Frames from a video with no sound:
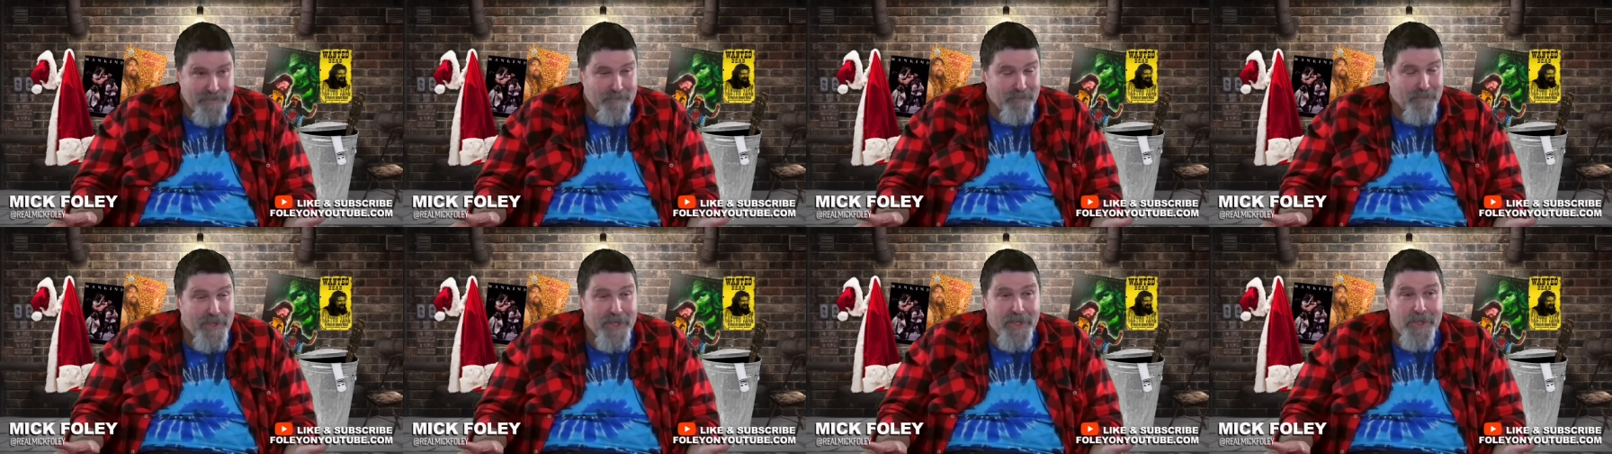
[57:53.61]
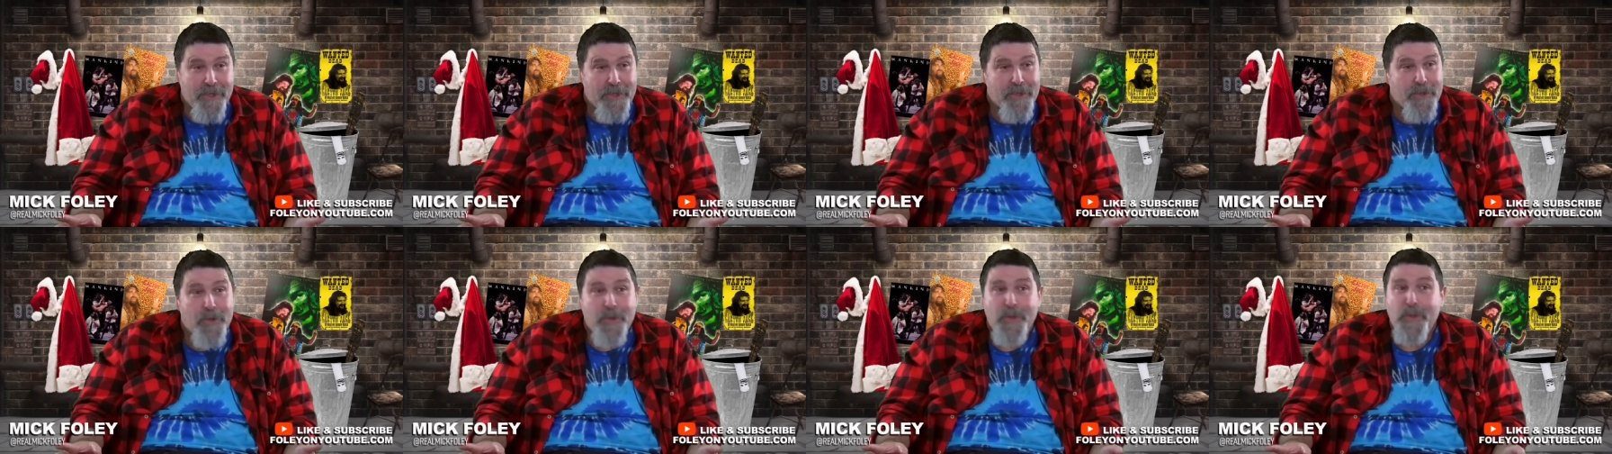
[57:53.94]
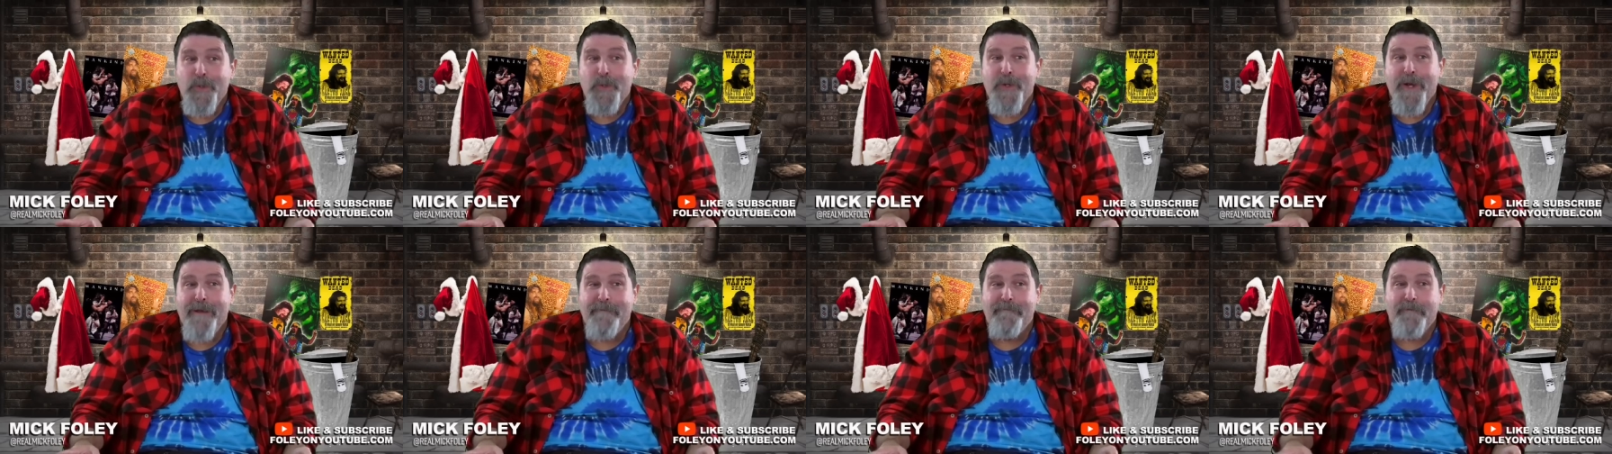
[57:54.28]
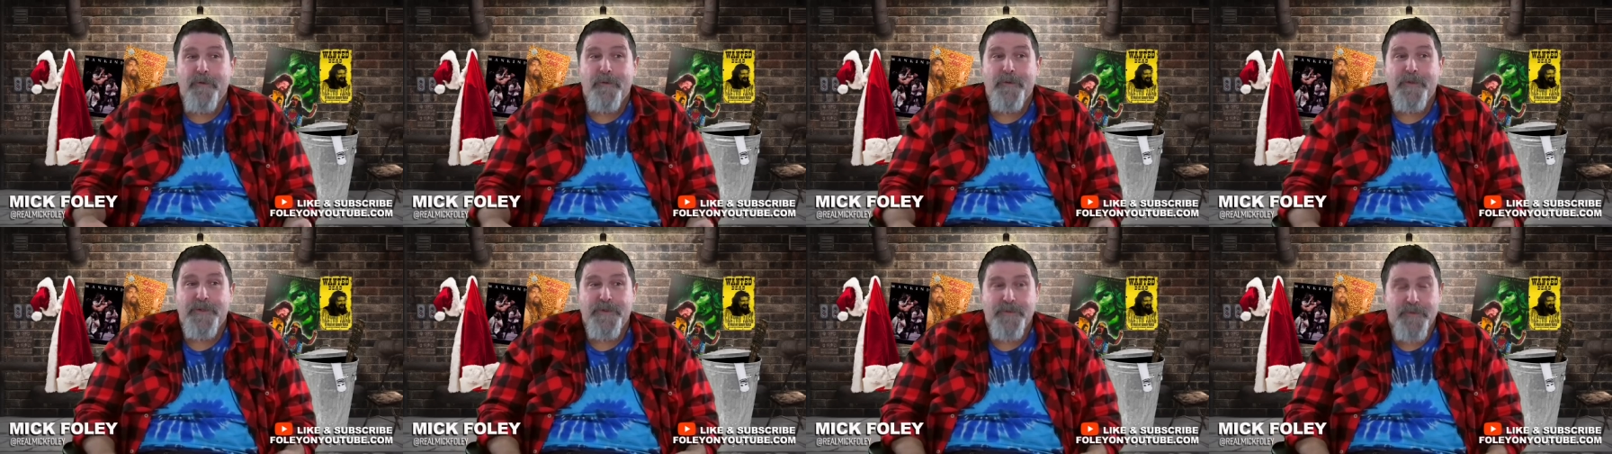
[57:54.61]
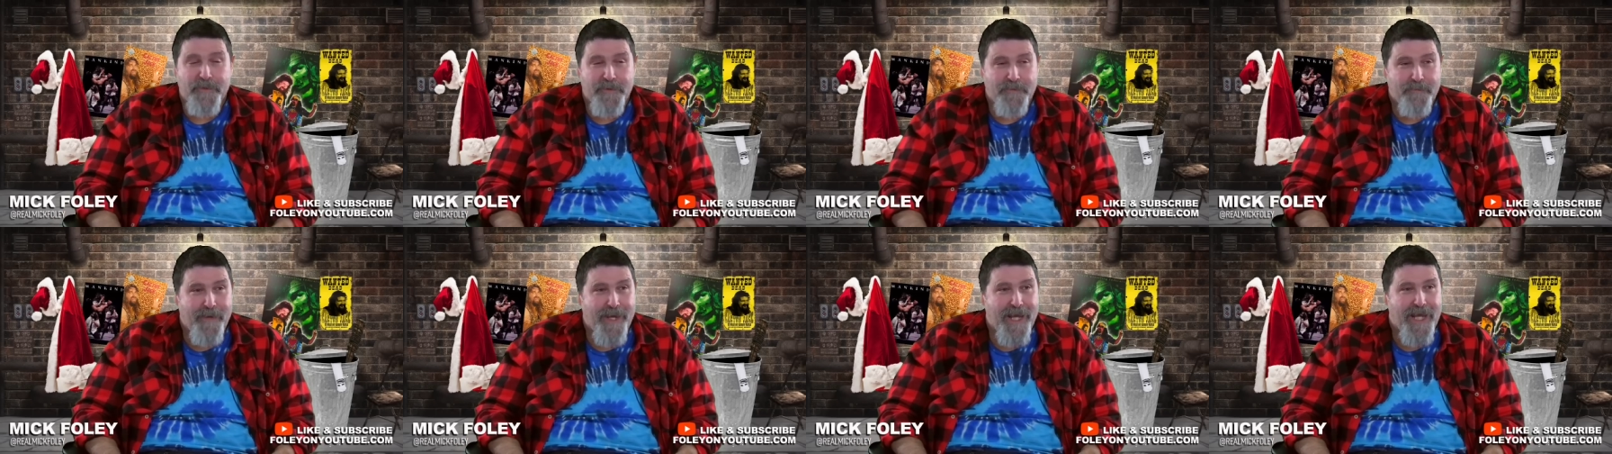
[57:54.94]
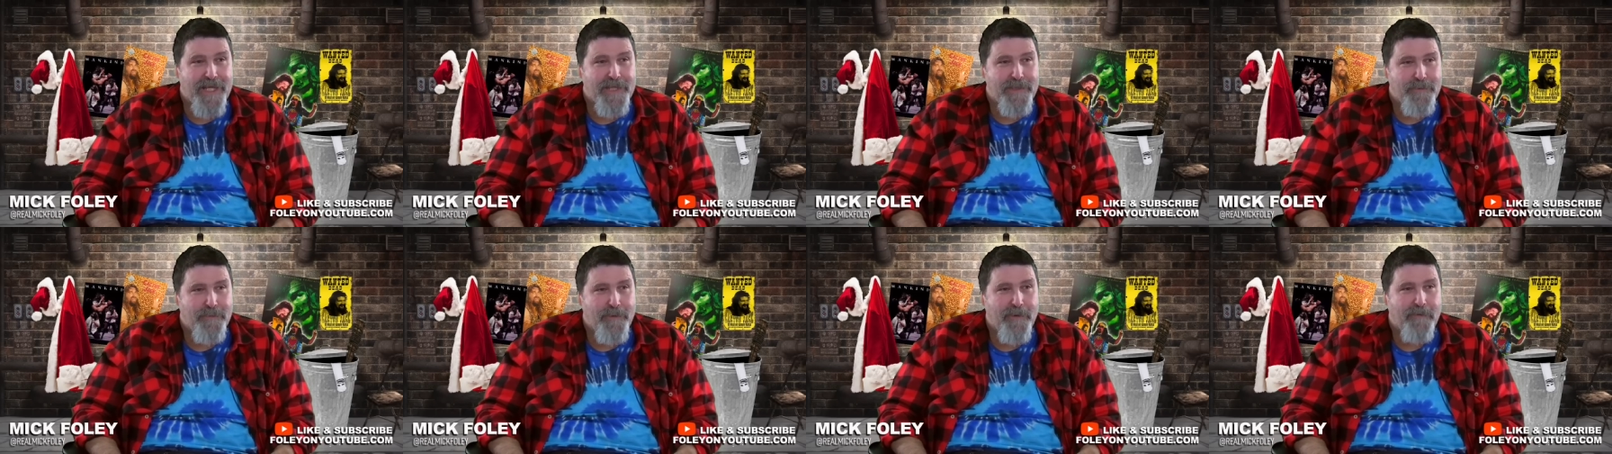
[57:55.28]
but whoever was
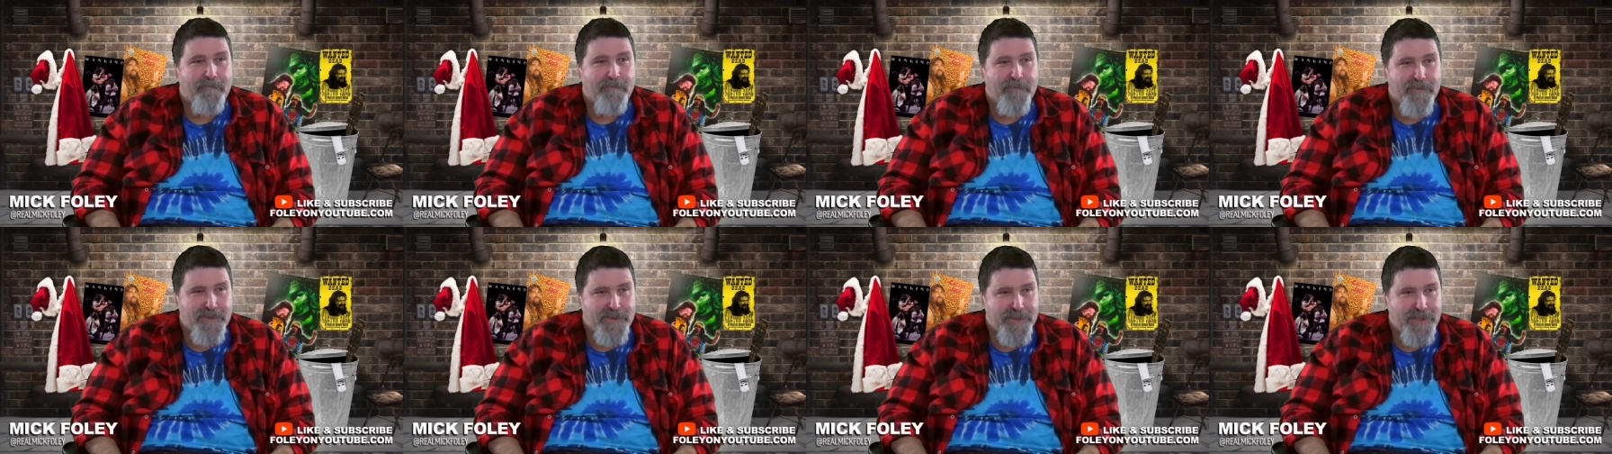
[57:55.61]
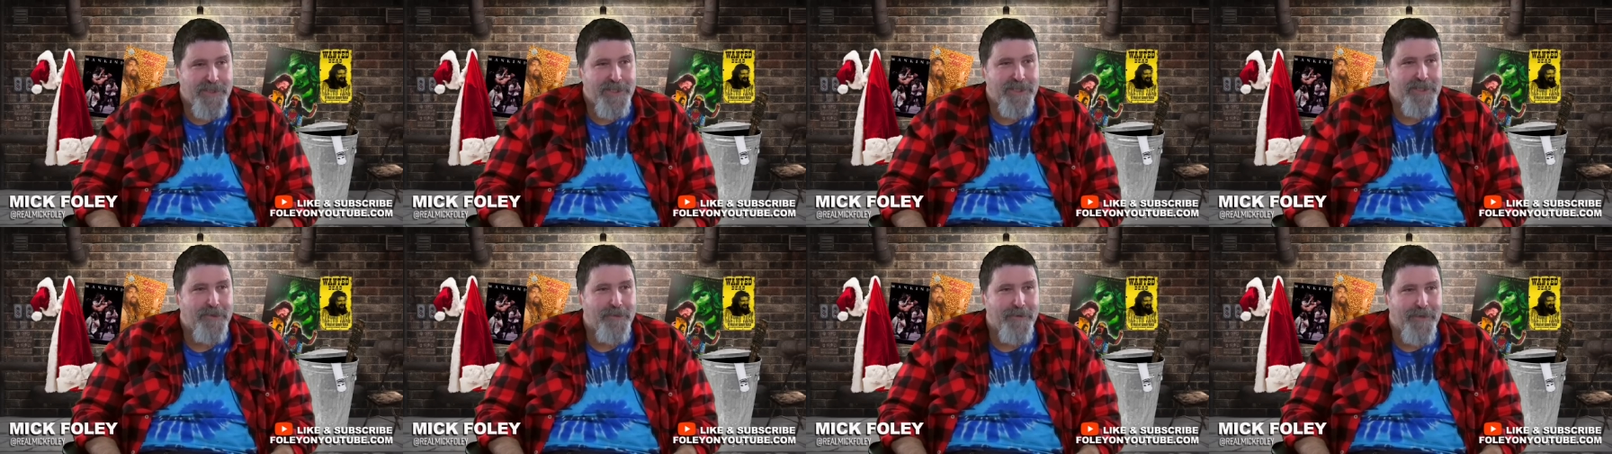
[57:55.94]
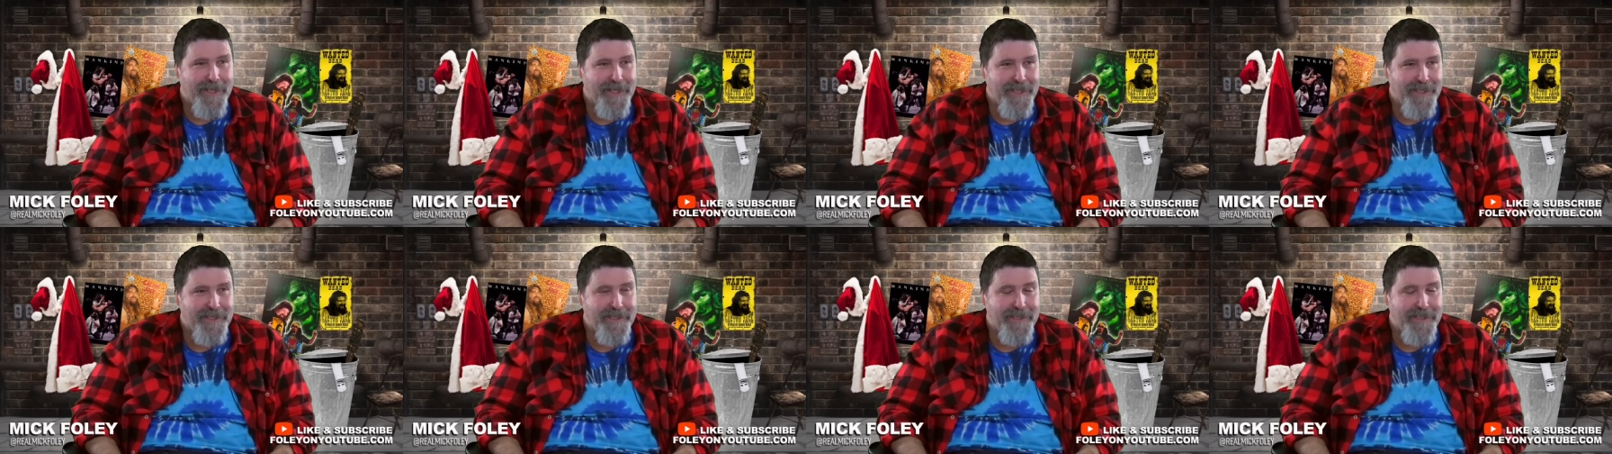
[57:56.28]
responsible for securing